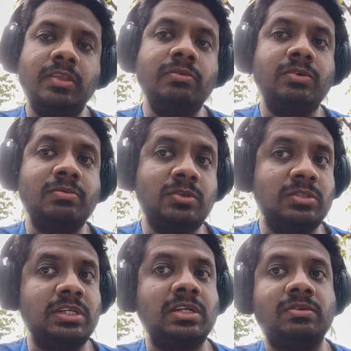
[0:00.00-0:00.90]
from those
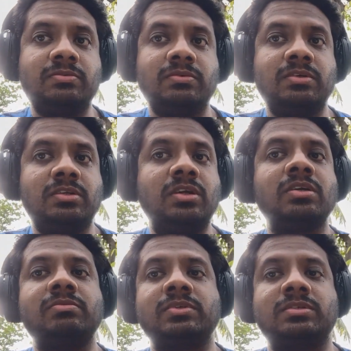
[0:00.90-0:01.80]
kind of
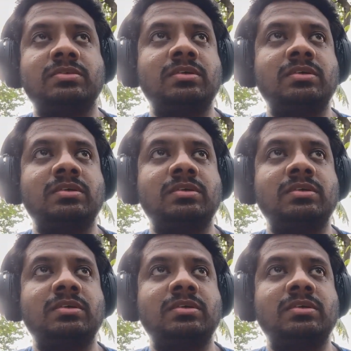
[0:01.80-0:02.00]
documents?